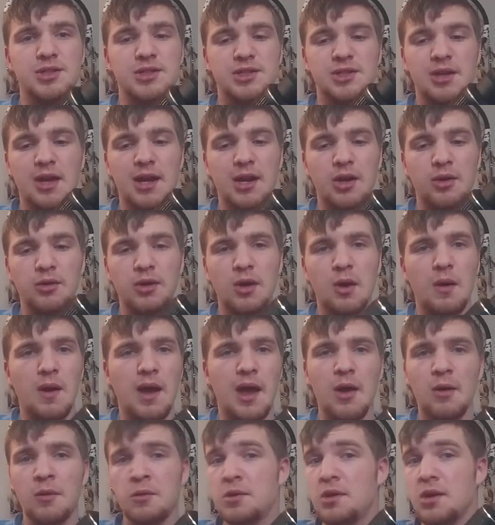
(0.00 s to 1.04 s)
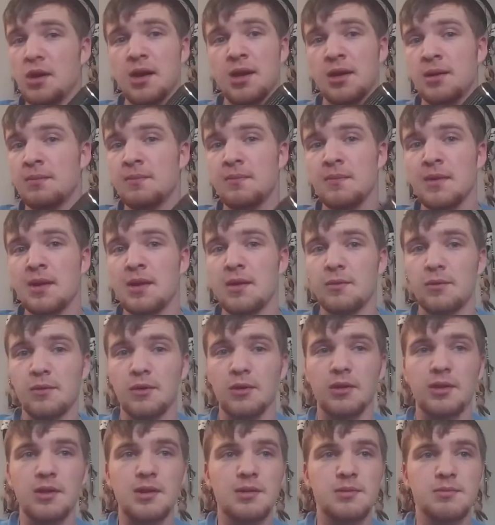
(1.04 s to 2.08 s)
so I don't know how good
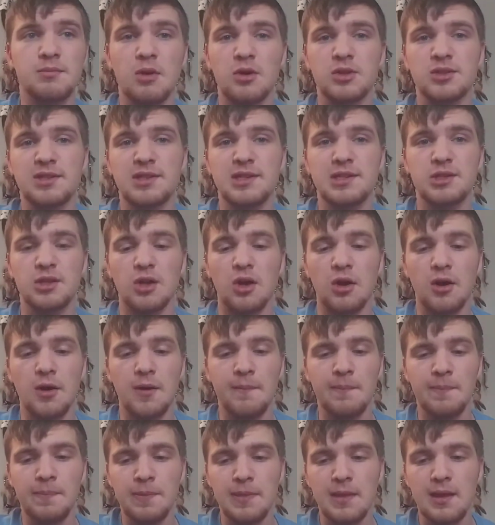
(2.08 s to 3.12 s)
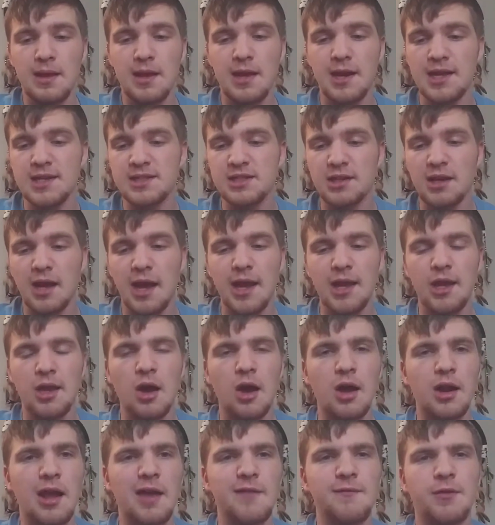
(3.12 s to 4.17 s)
really most of these are. It is an
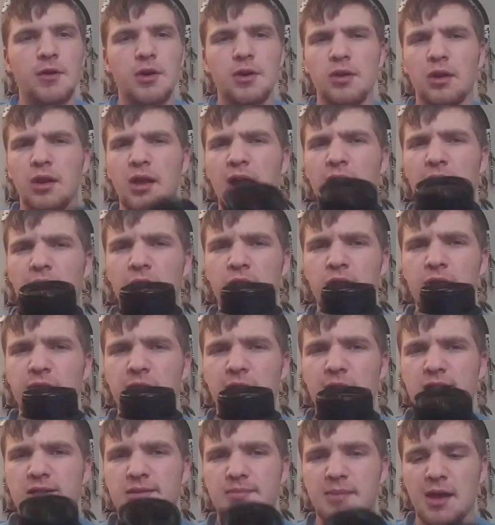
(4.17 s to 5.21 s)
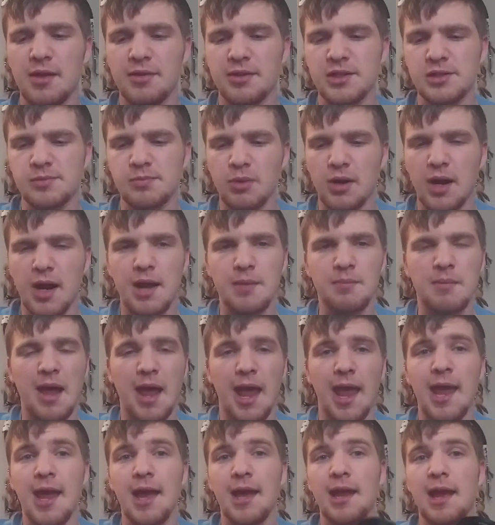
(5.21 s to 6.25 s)
Nikon. I've heard a lot of good things about this brand. My
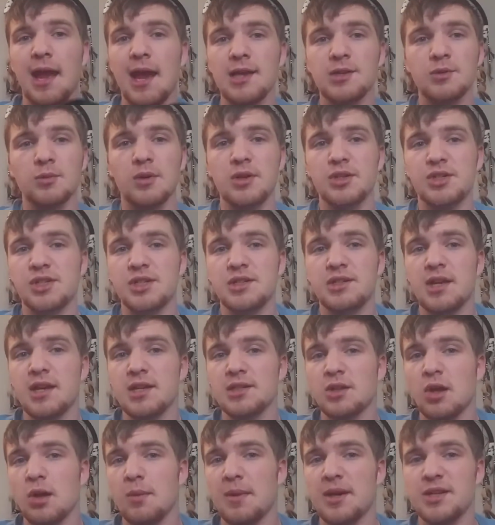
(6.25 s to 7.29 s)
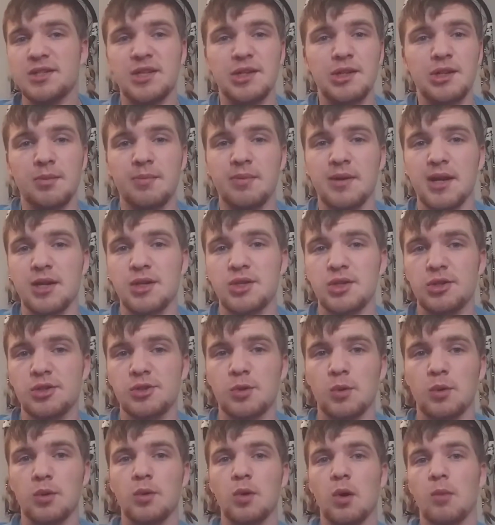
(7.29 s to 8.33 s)
aunt has one. She does all my senior pictures
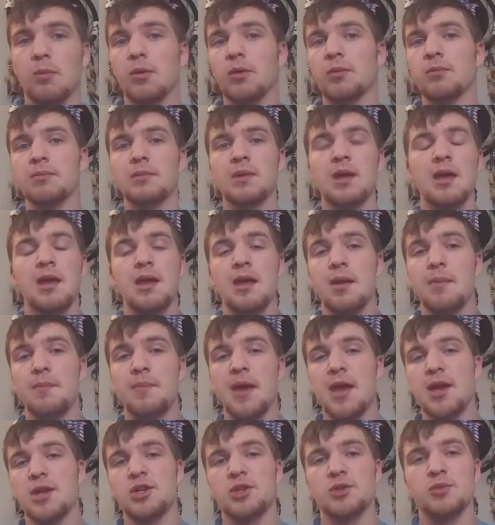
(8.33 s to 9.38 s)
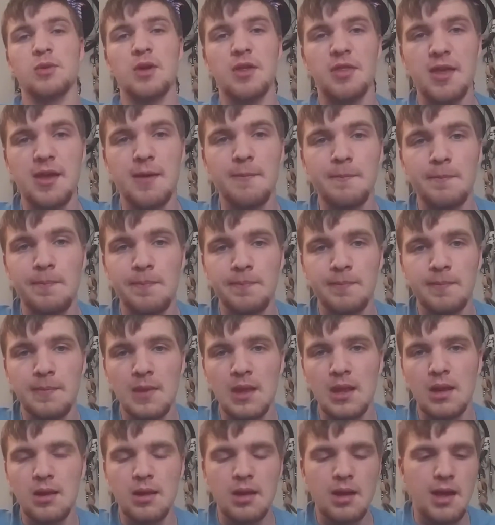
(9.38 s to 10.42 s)
or normal pictures with it.
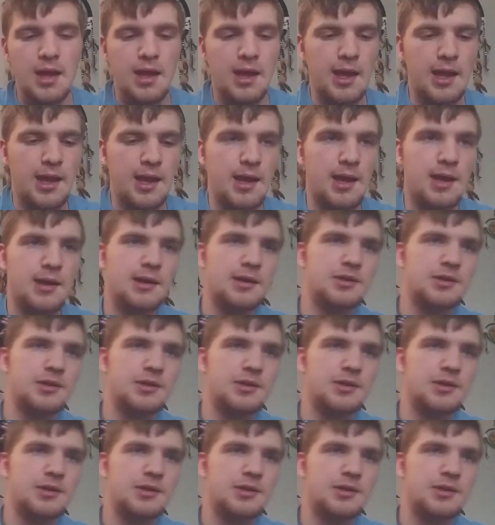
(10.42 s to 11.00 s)
And